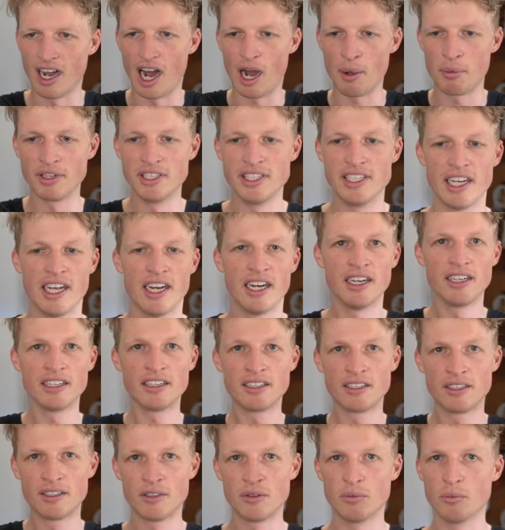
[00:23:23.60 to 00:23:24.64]
Up and
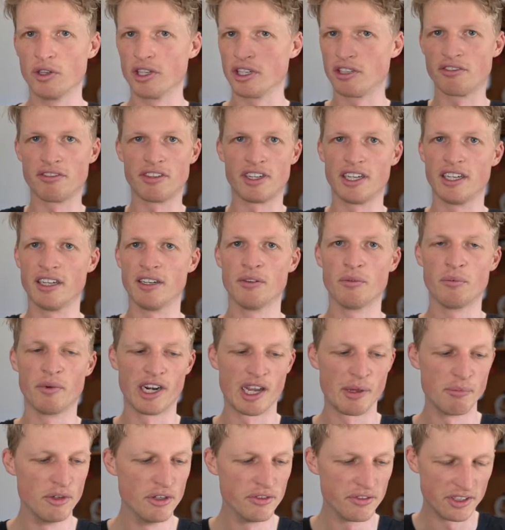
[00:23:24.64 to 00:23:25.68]
down worked fine.
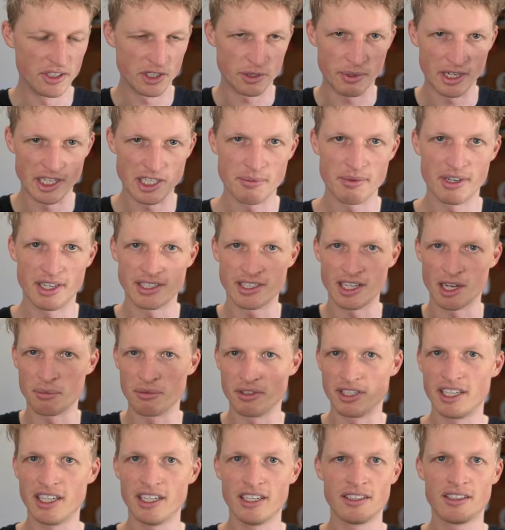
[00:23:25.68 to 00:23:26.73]
When I moved the space mouse
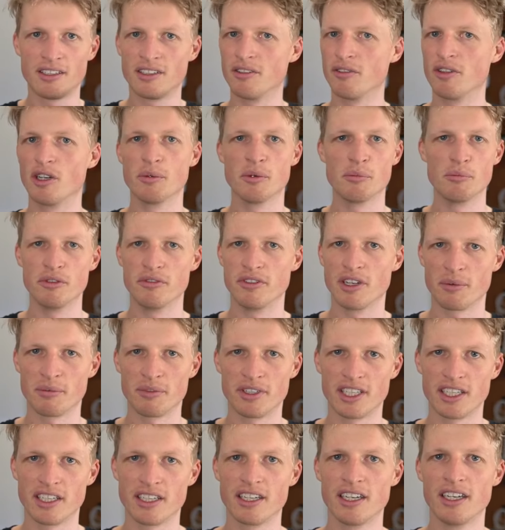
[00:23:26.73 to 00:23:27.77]
up and down, the robot moved up
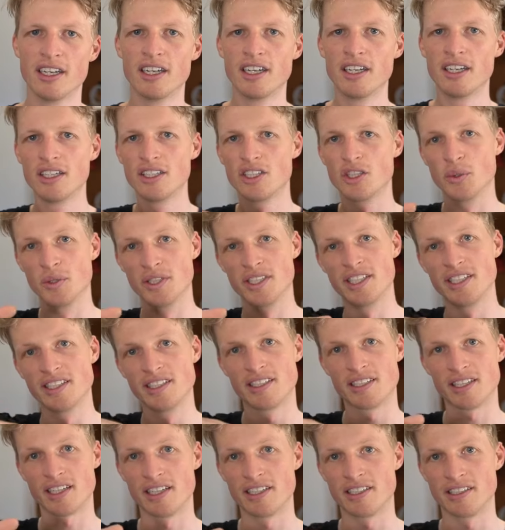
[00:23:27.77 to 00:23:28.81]
and down.
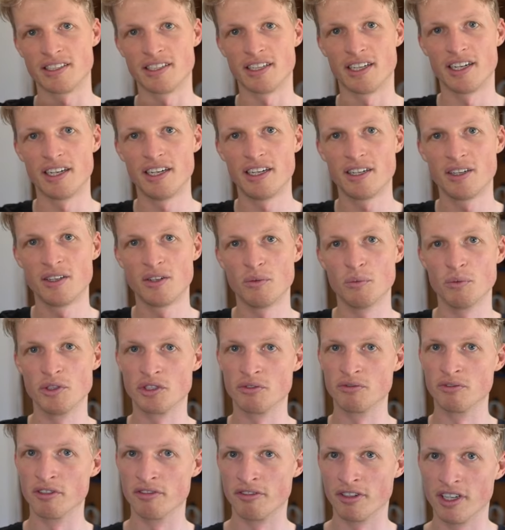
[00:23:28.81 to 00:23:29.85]
Twisting side to side
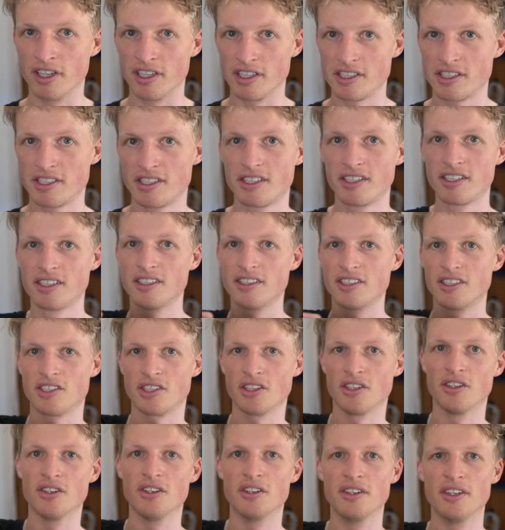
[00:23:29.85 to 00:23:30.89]
was reversed.
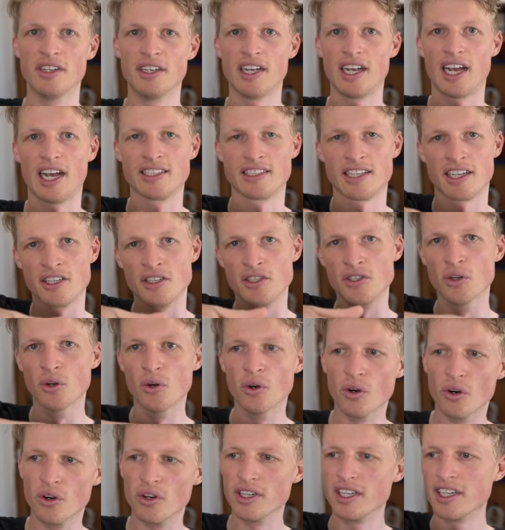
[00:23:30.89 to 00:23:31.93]
So as I
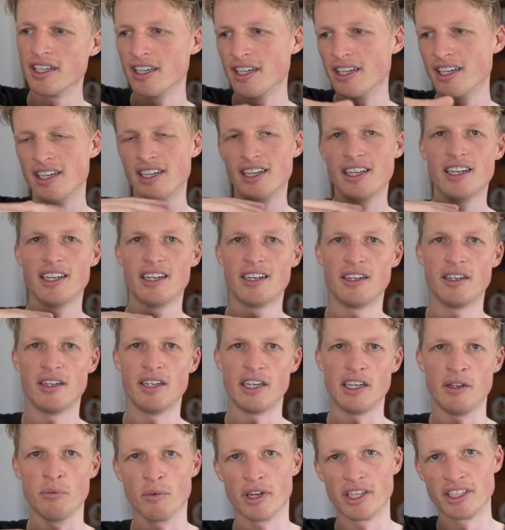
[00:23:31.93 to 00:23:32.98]
yawed
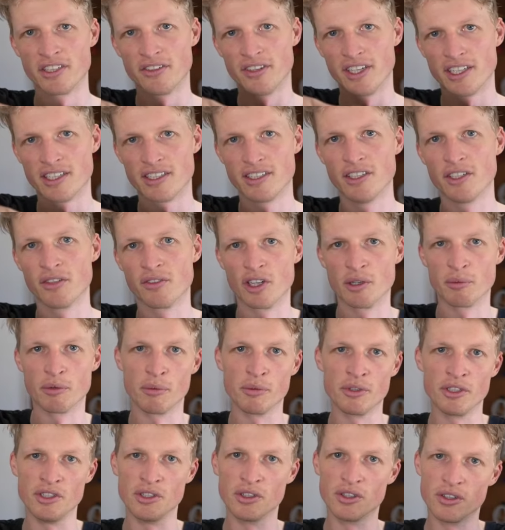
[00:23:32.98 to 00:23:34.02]
in one direction, the
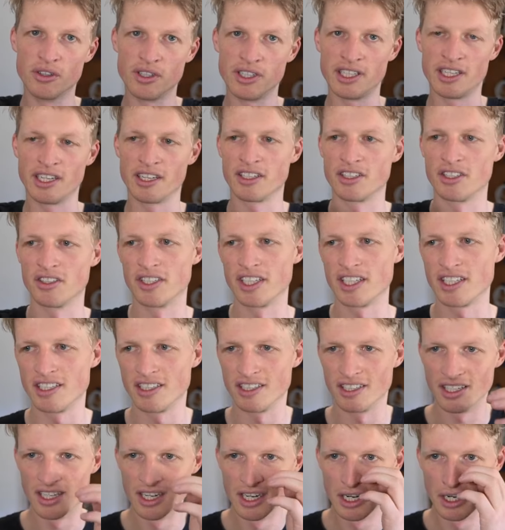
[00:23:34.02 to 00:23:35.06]
robot would yaw in the other
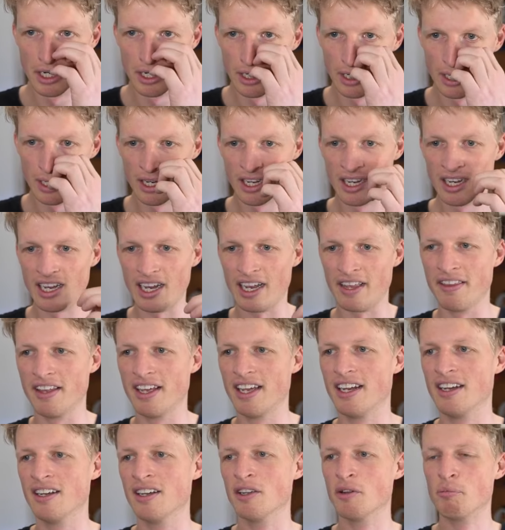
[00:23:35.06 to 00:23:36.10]
direction. And
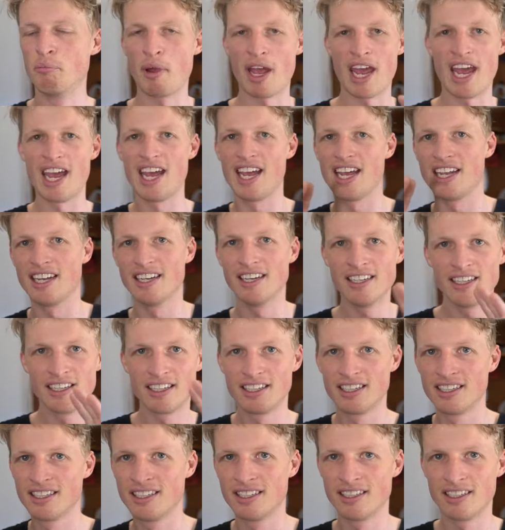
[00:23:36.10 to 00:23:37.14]
then pan,
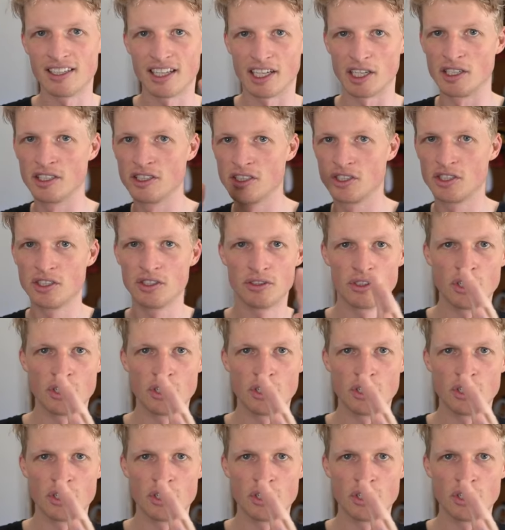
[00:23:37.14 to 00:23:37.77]
like